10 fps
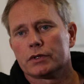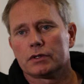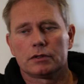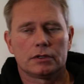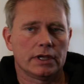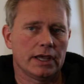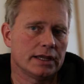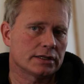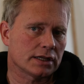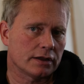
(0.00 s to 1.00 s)
when the
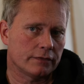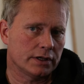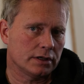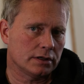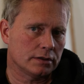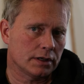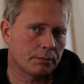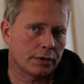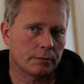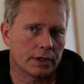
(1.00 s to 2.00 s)
HIV
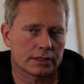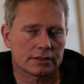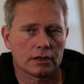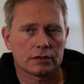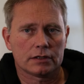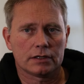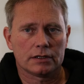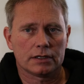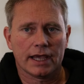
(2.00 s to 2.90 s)
epidemic started in